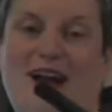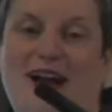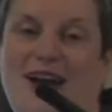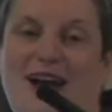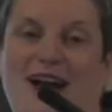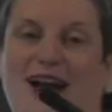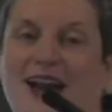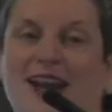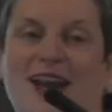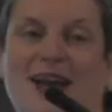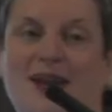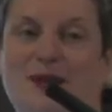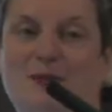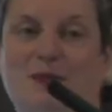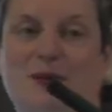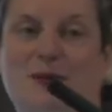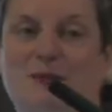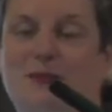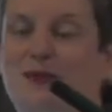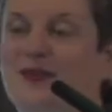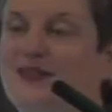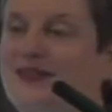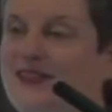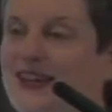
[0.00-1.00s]
I, I like
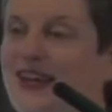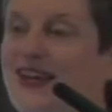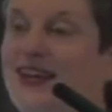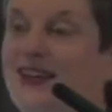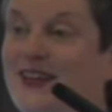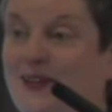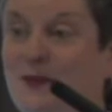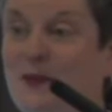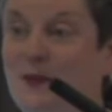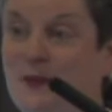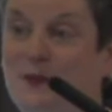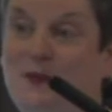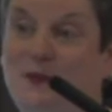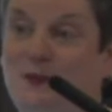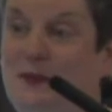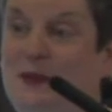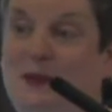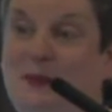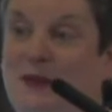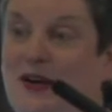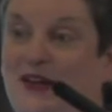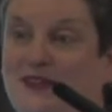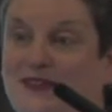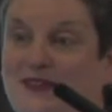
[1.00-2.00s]
people saying,
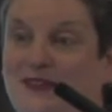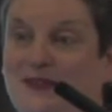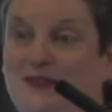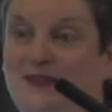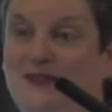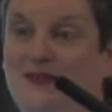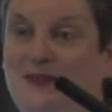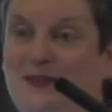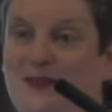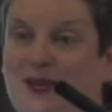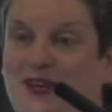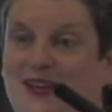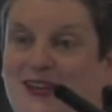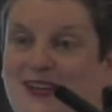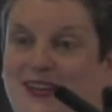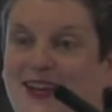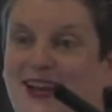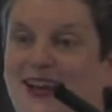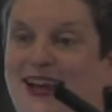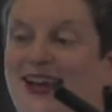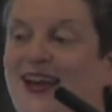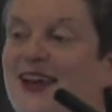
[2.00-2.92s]
"Be positive to me."